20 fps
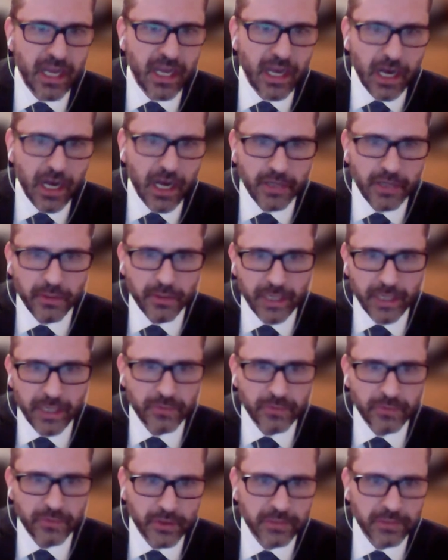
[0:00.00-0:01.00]
A correct
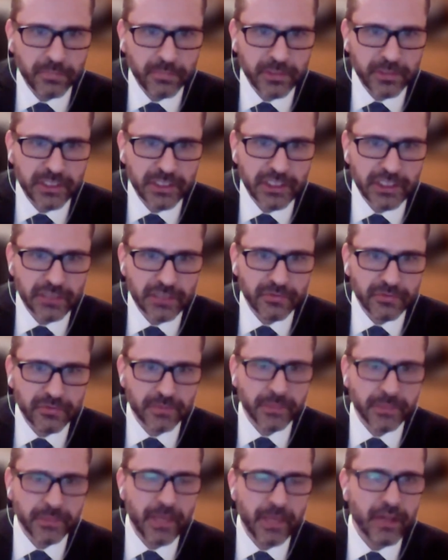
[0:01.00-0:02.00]
wrong prediction from the
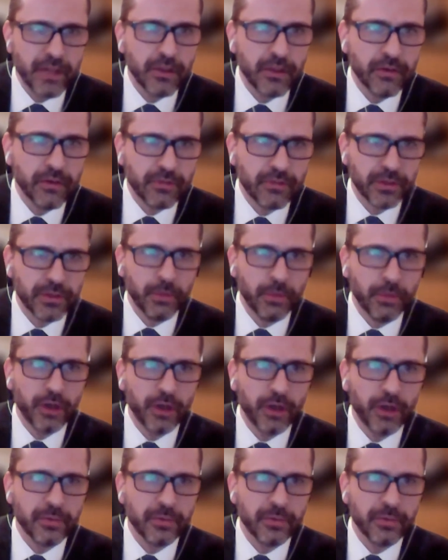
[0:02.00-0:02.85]
model?